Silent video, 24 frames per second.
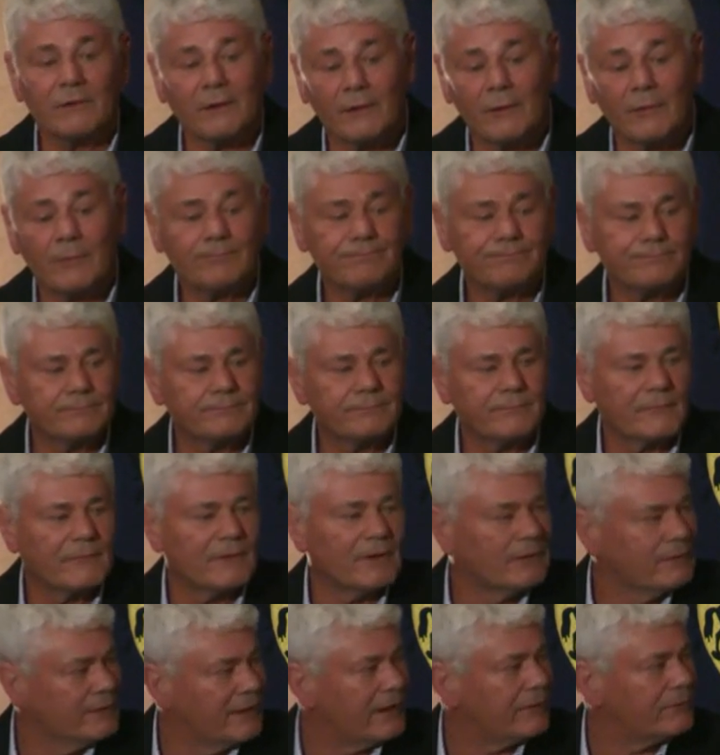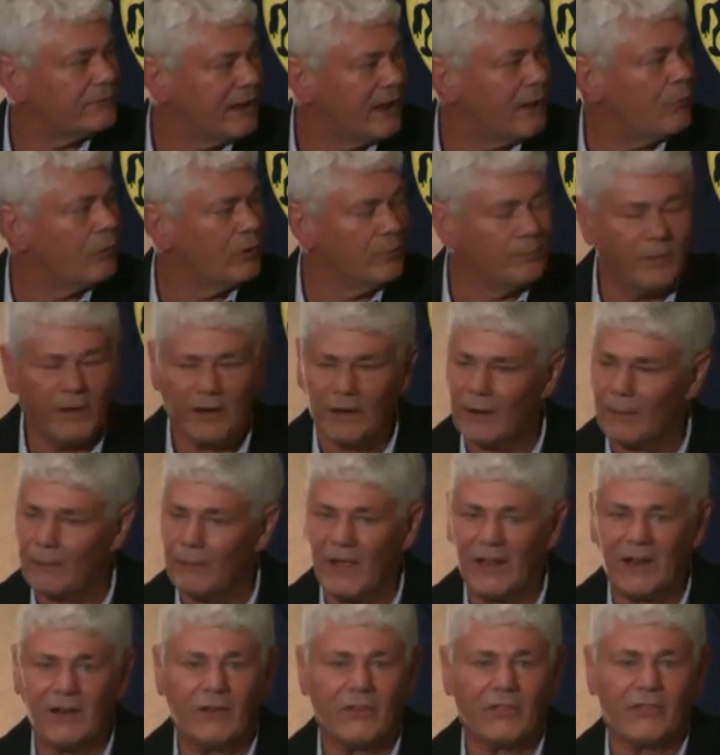So that would be a
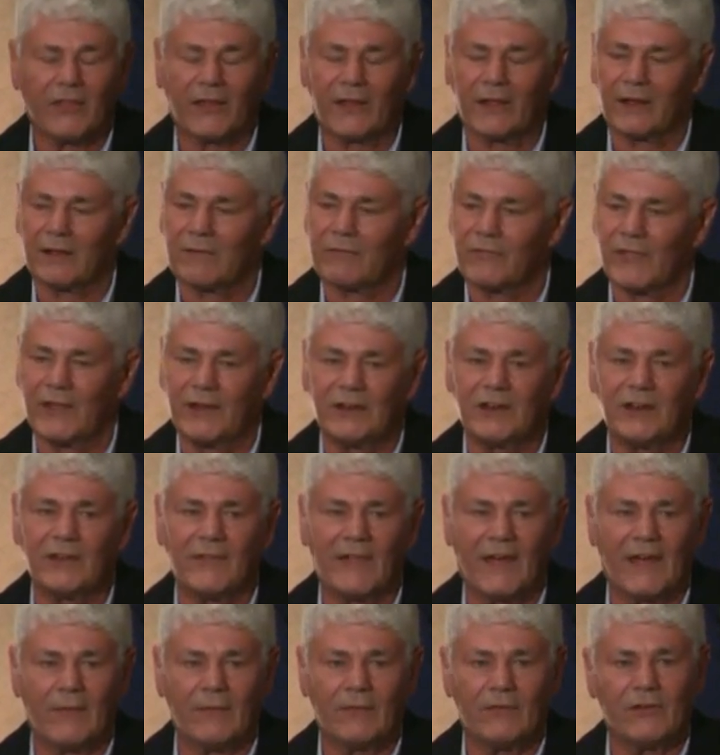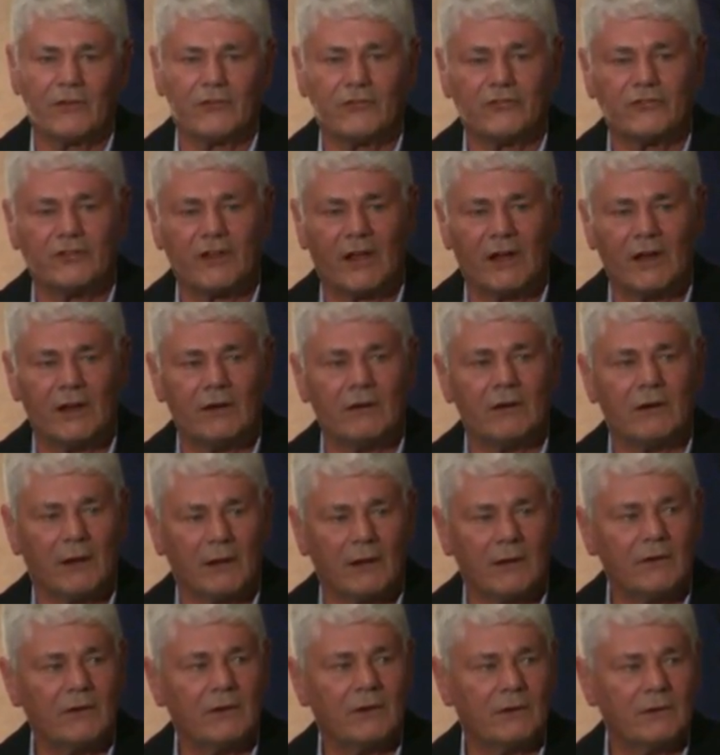main thing. If they did that in this
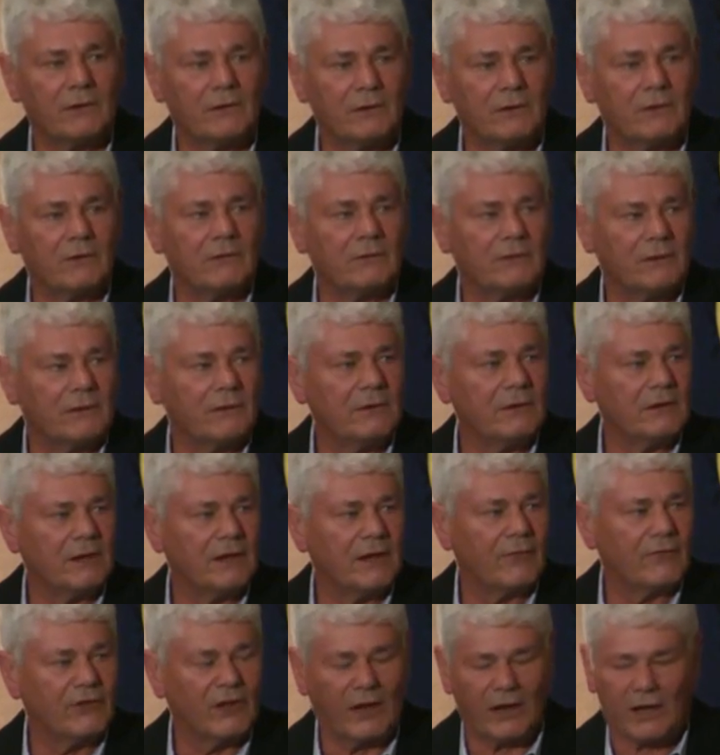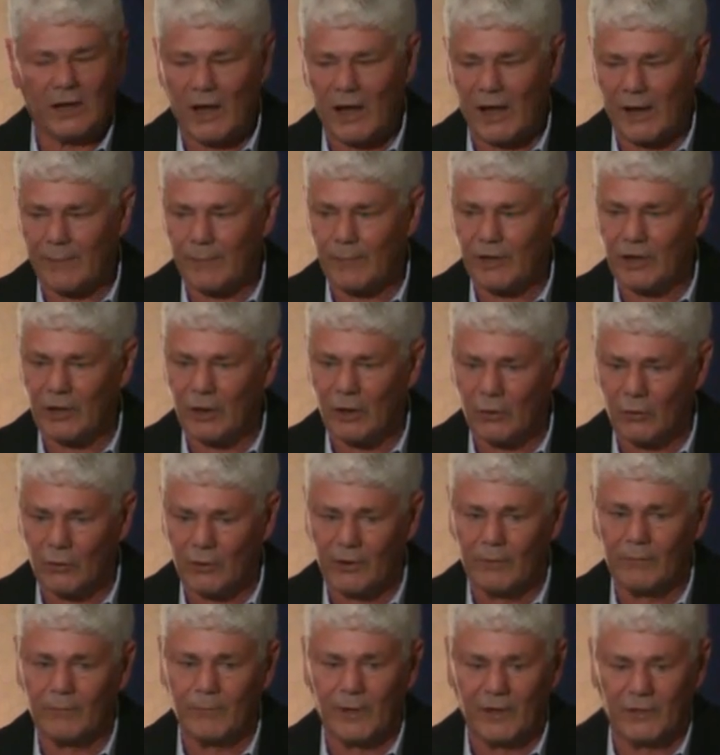state, you get the economy going
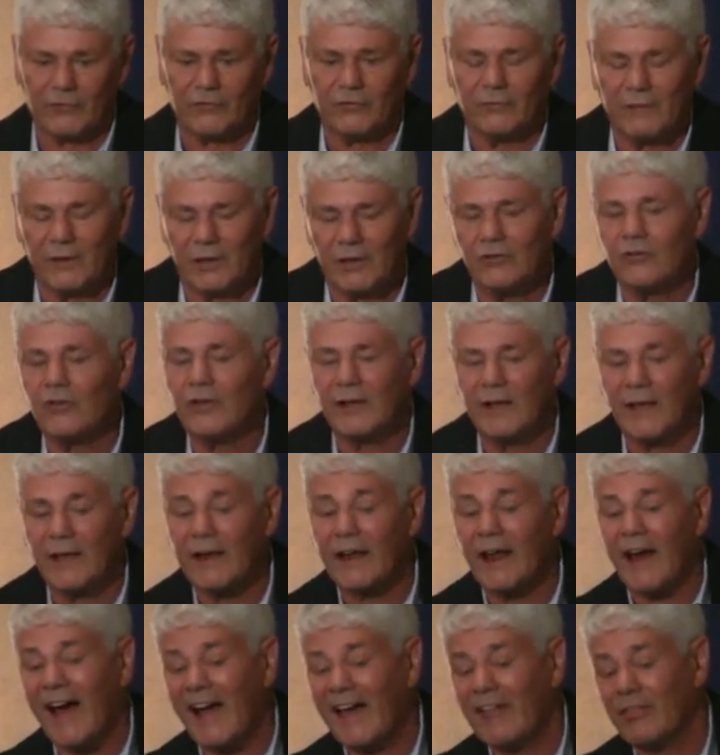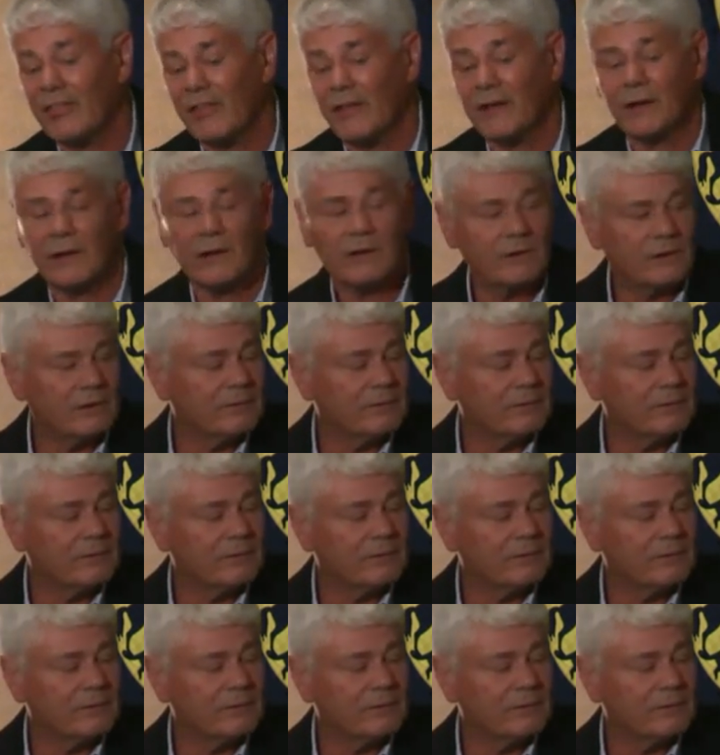in Pennsylvania again, I think.